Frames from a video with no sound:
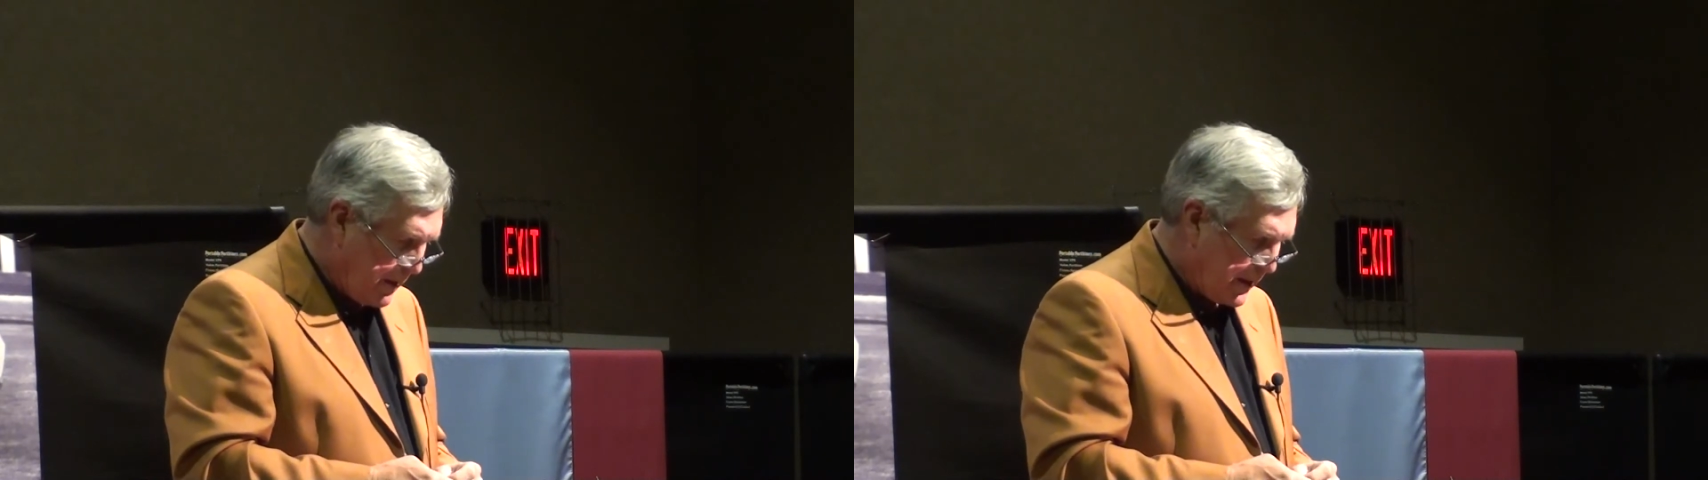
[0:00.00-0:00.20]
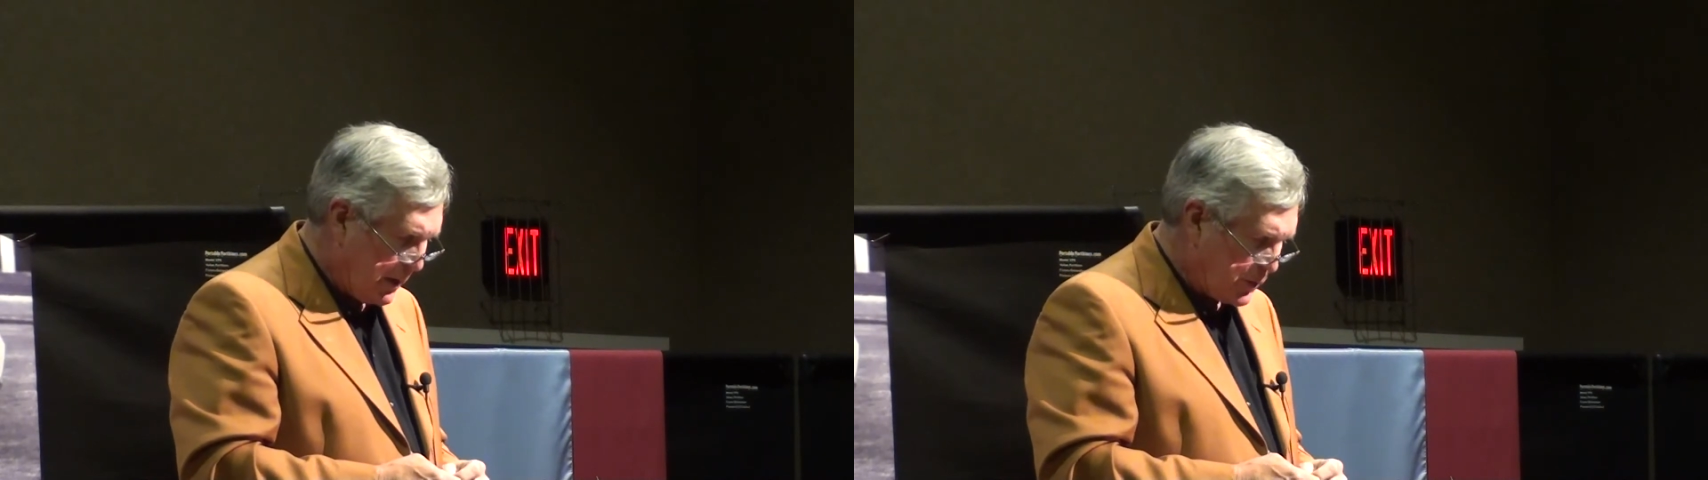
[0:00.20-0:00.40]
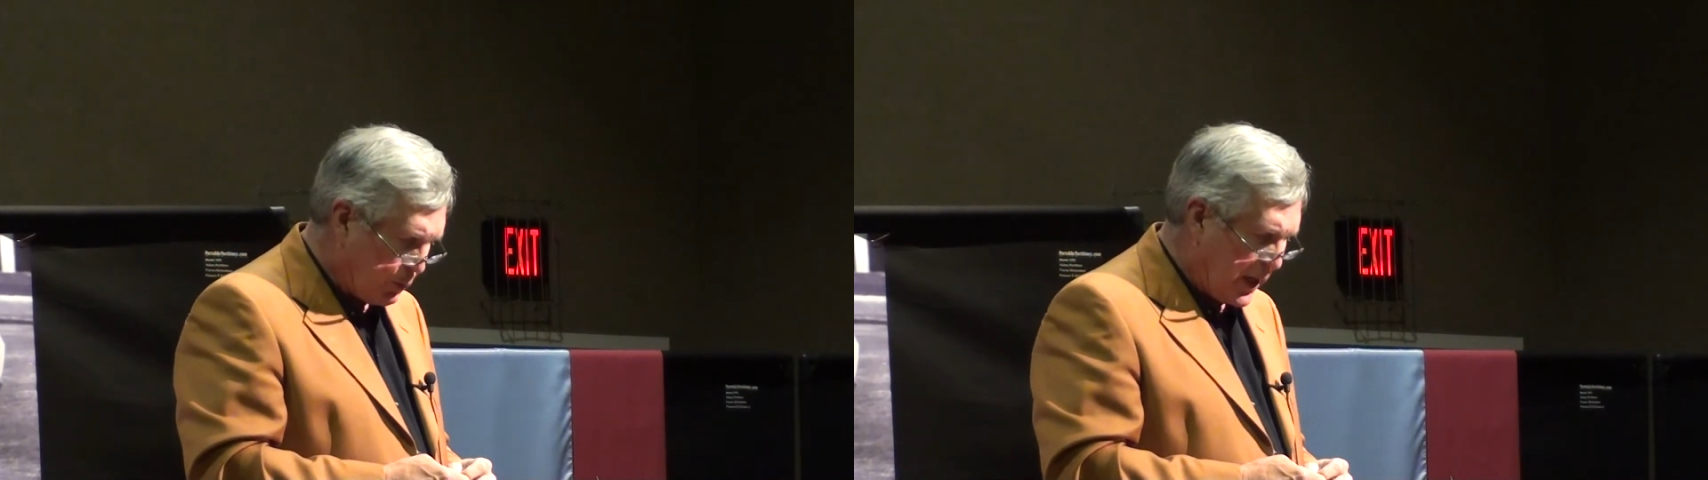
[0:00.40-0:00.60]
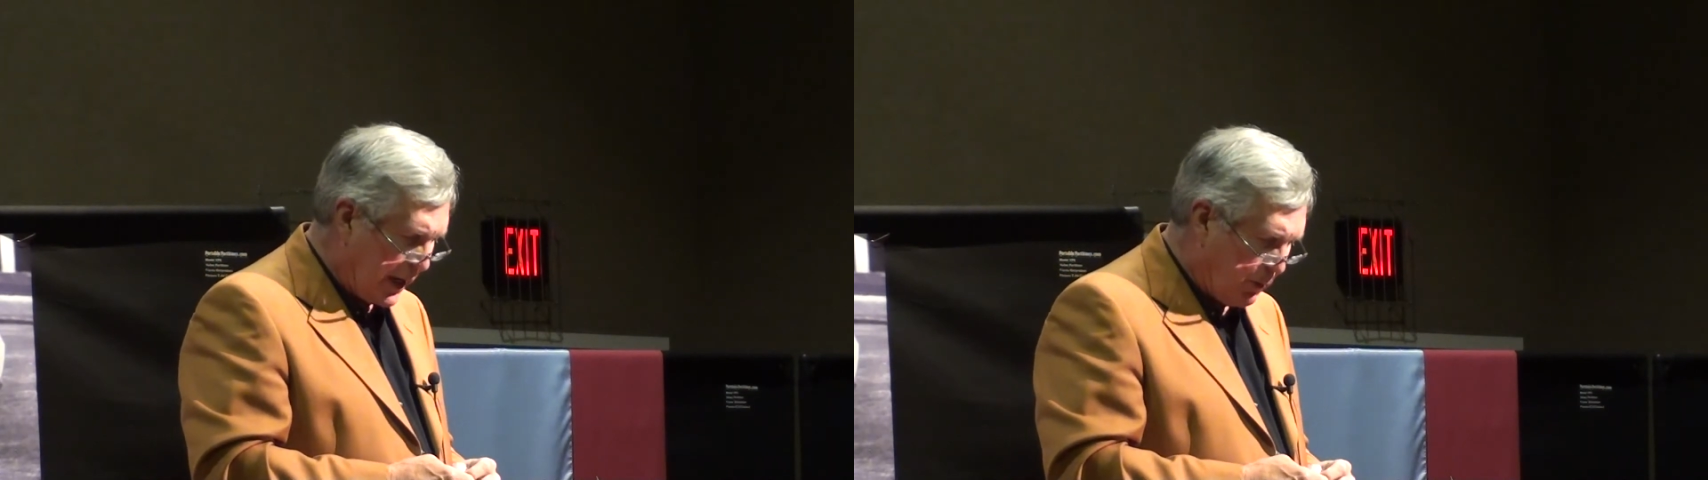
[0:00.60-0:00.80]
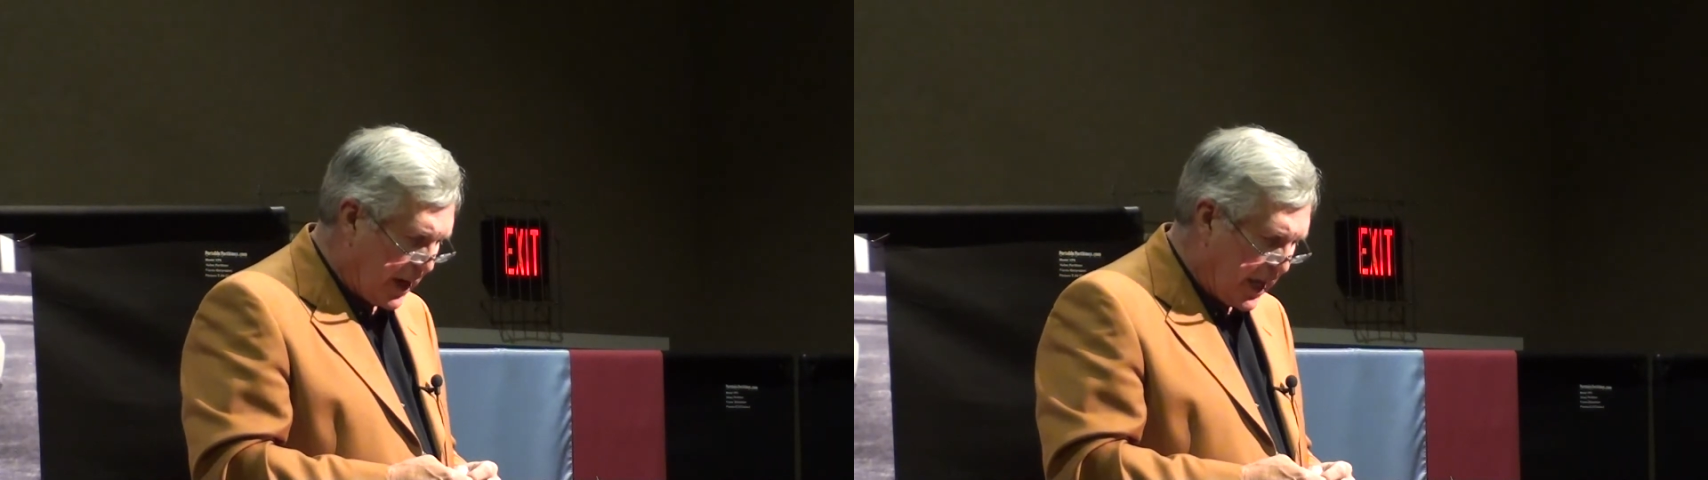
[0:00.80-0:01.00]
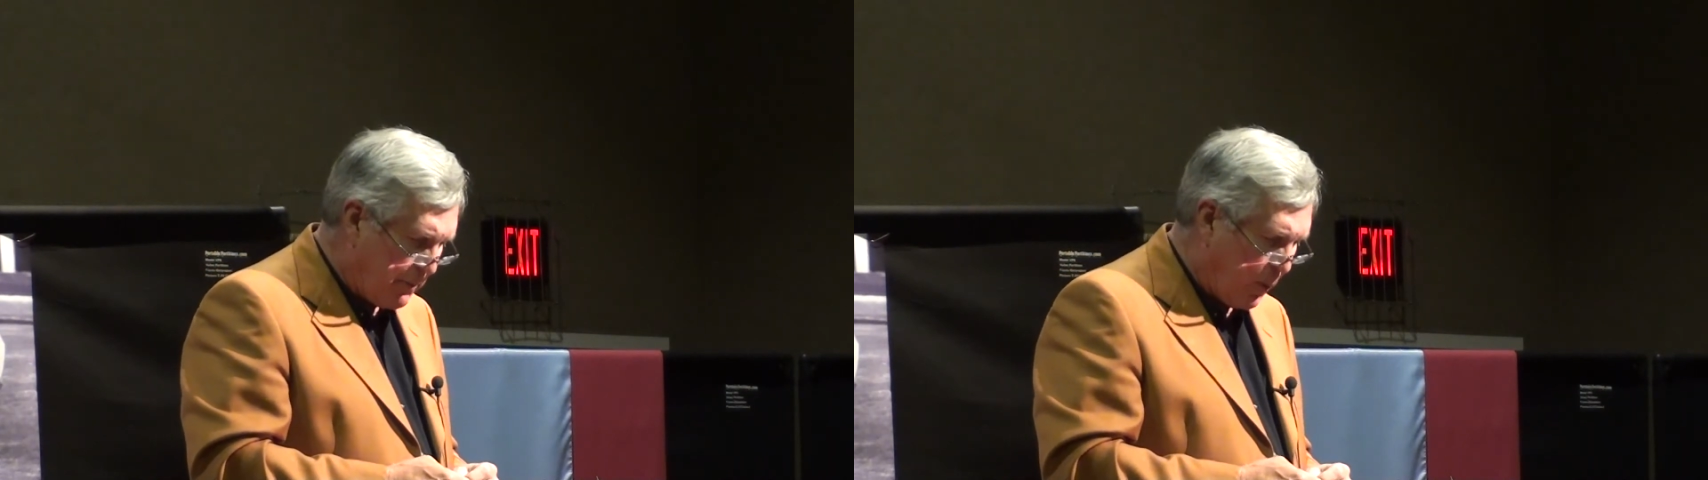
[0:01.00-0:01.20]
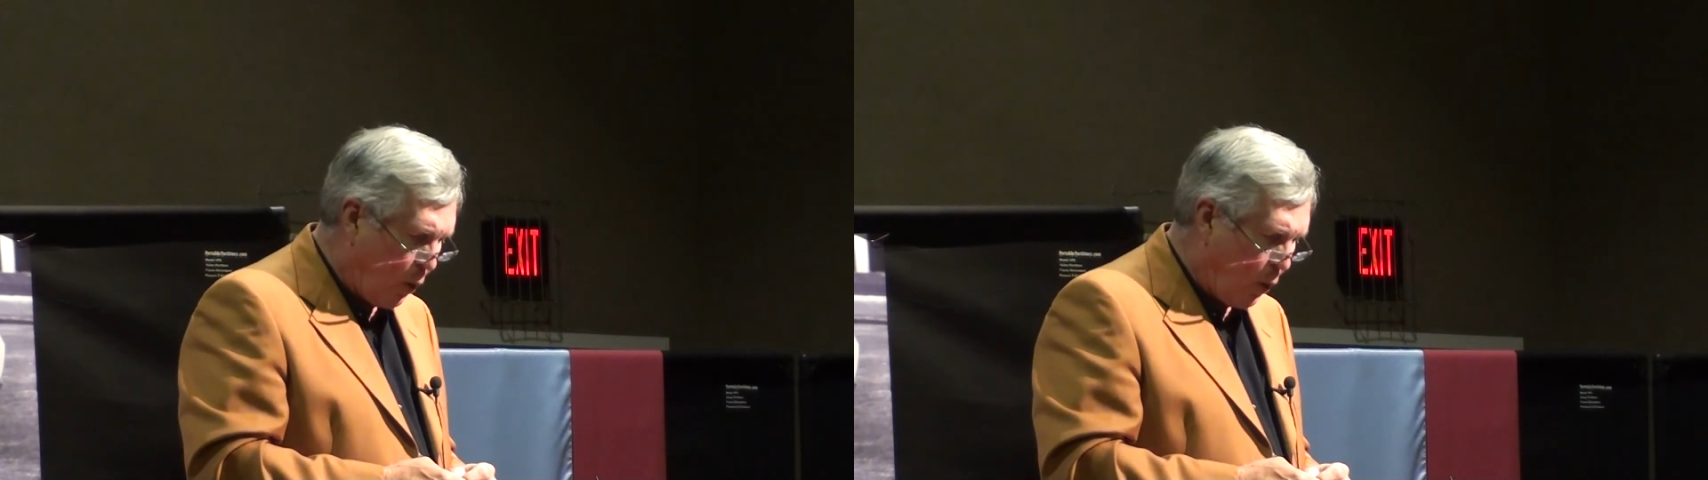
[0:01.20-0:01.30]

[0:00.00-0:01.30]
And that was really, really